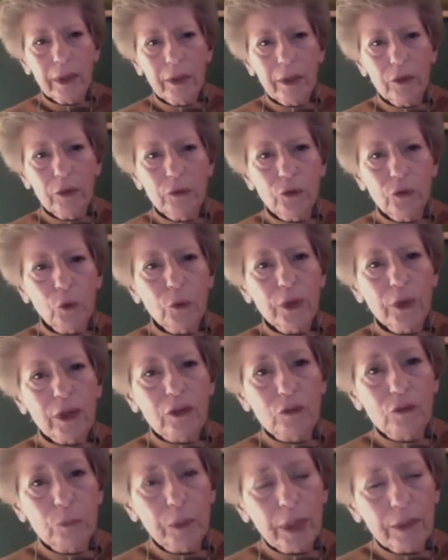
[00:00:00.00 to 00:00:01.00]
You don't
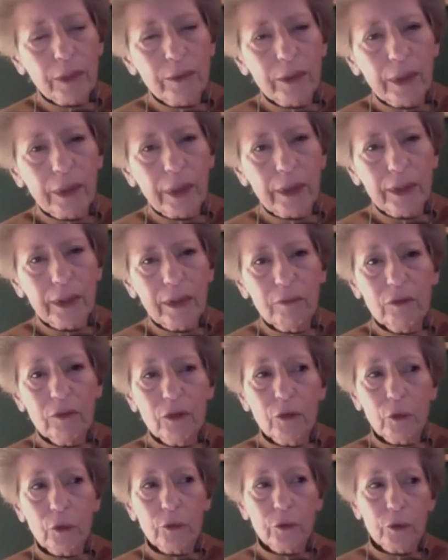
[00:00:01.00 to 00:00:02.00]
expect that. Even
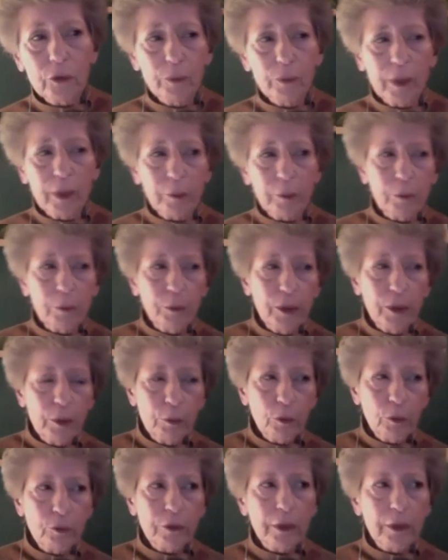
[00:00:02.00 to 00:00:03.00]
though there may be
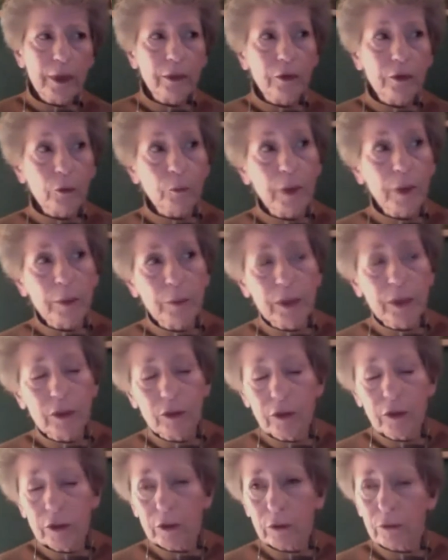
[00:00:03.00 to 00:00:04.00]
people, there may be
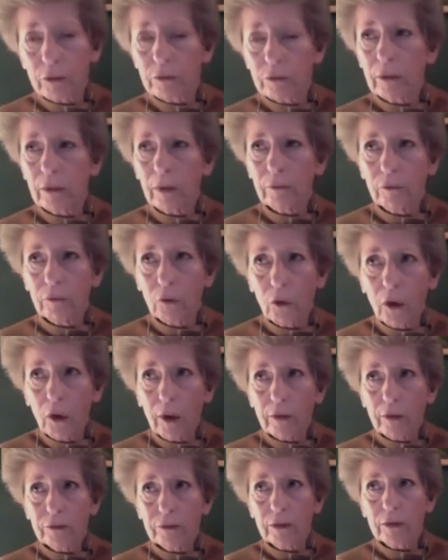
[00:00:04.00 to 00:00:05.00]
tears of
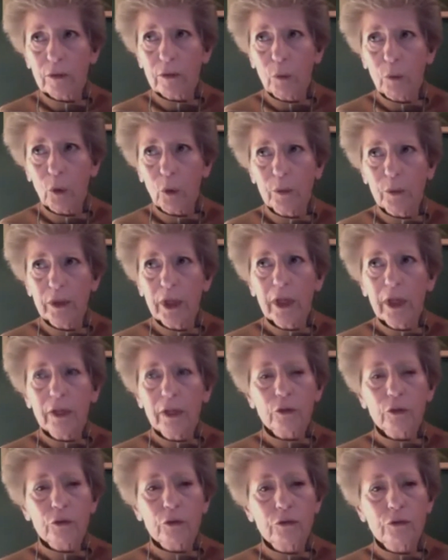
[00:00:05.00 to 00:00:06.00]
loss at the moment,
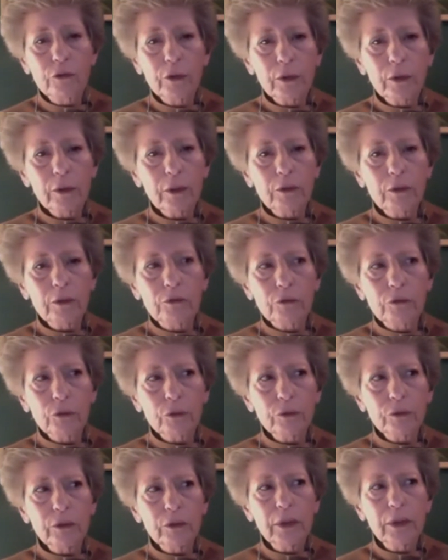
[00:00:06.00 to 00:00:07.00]
there's still a
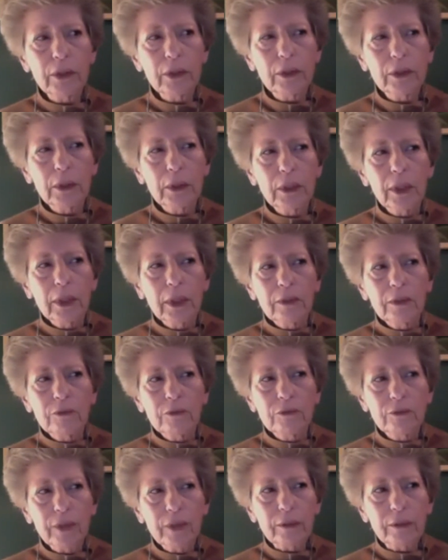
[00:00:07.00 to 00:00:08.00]
certain
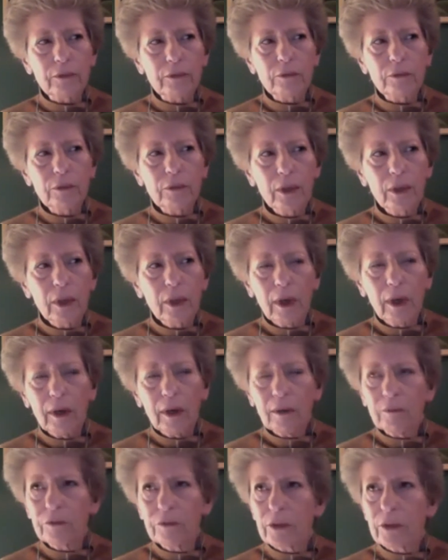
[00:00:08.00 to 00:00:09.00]
sense
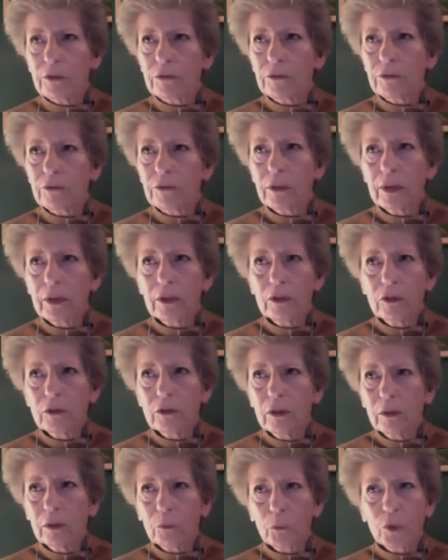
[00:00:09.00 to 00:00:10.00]
of this
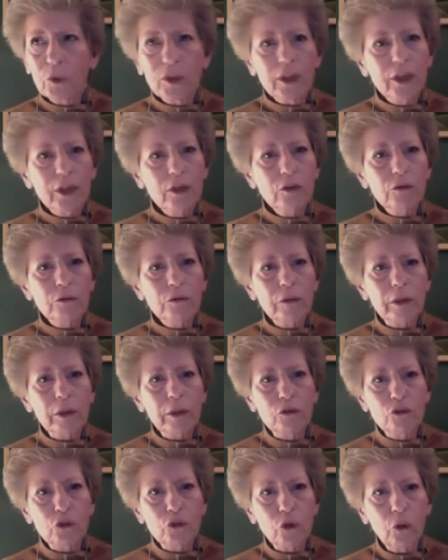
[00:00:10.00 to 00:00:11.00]
release
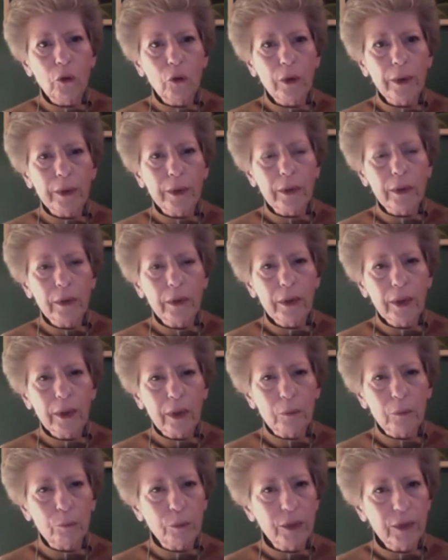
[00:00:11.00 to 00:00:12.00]
and joy
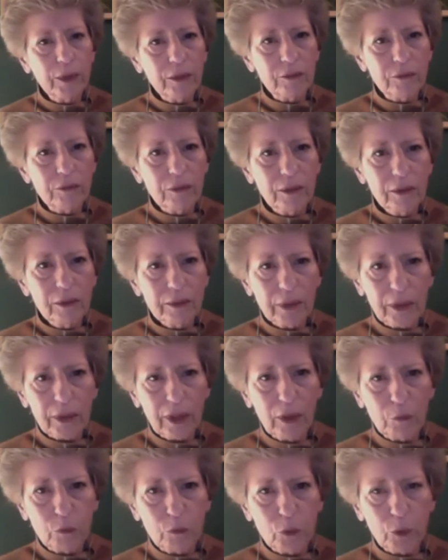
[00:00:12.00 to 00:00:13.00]
and peace that
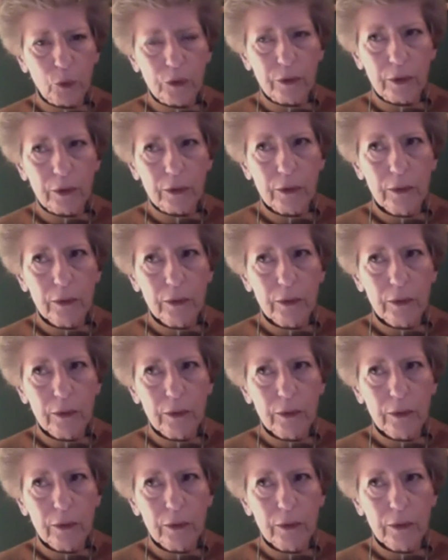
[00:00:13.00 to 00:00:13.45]
comes with it.